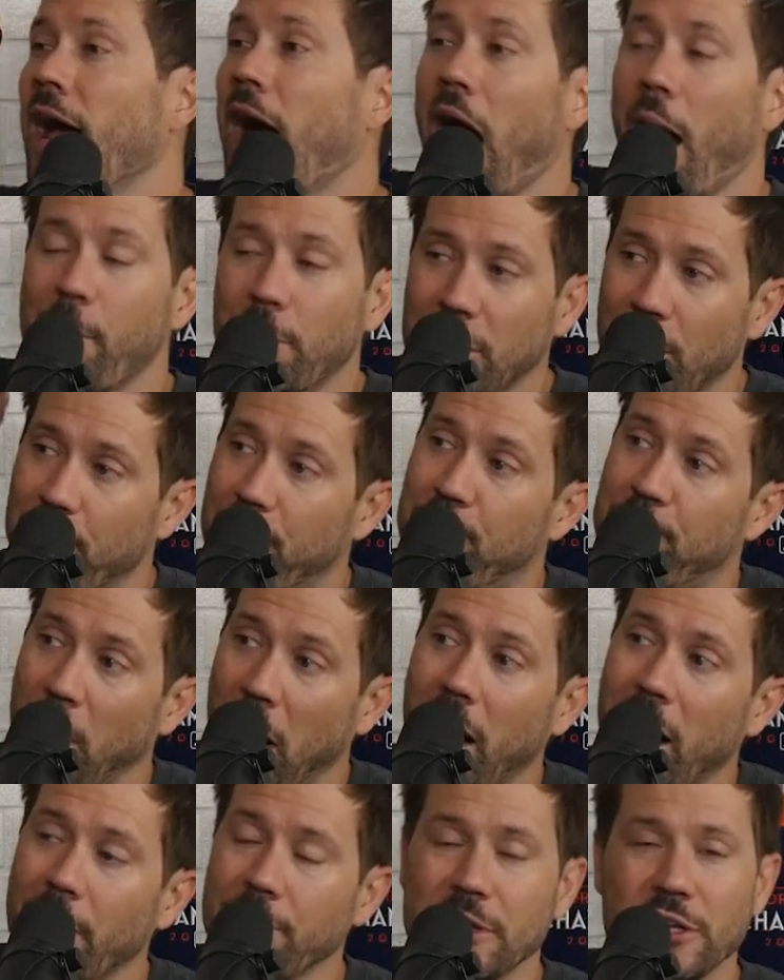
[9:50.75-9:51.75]
I'm going to
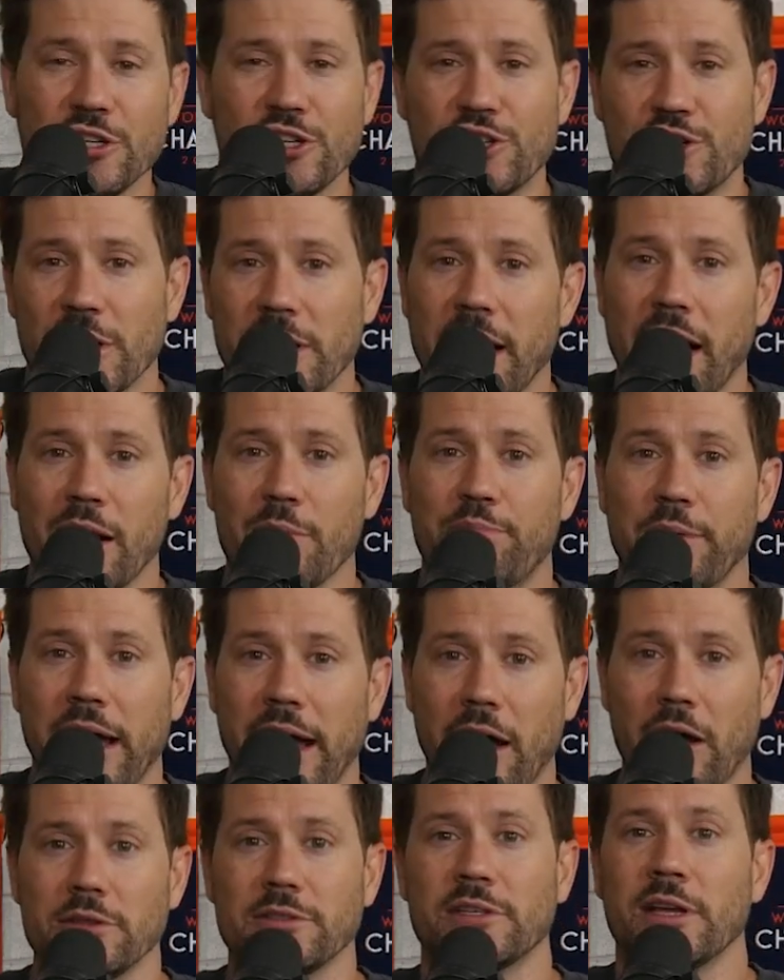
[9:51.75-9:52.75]
bomb this shit out of
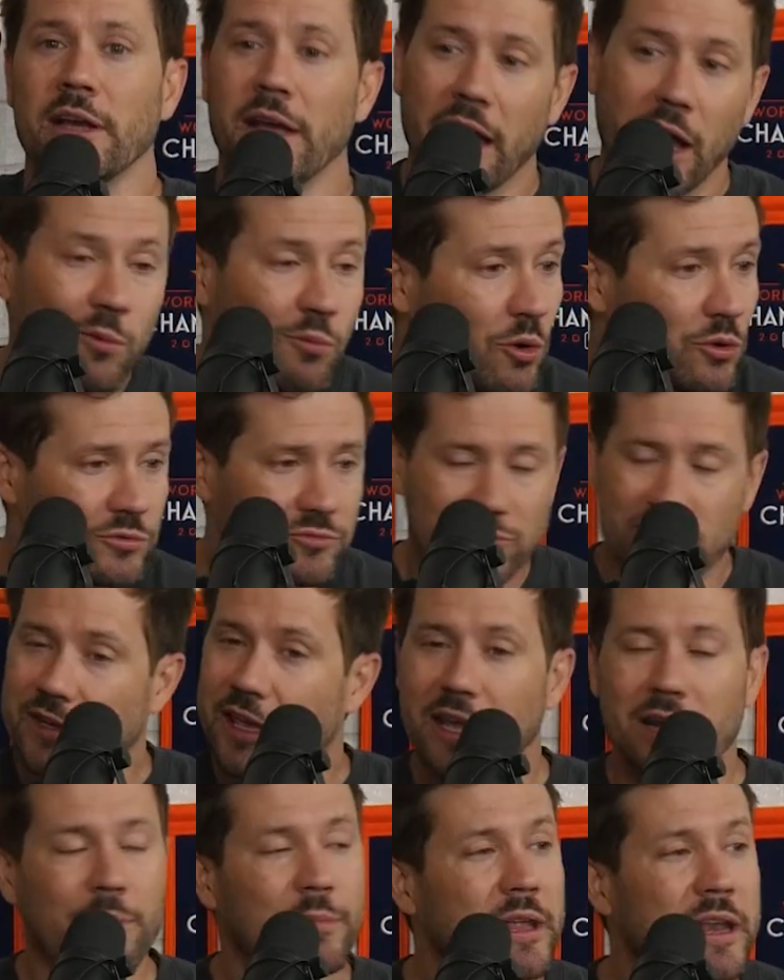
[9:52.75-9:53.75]
bounds, and we'll
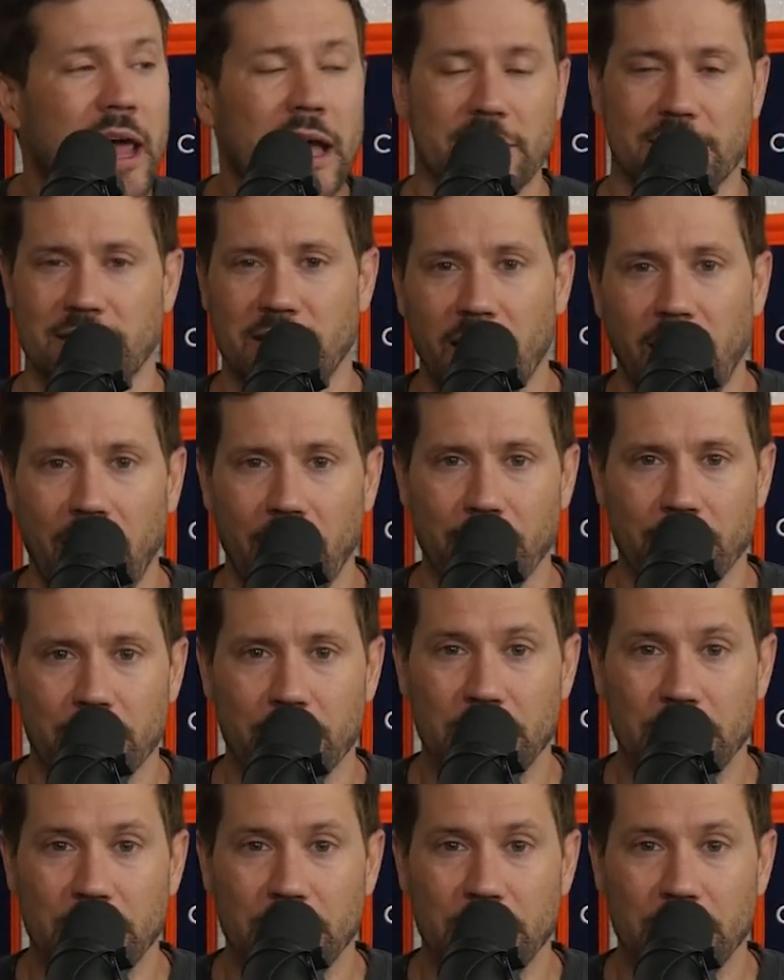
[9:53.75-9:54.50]
get him the next time.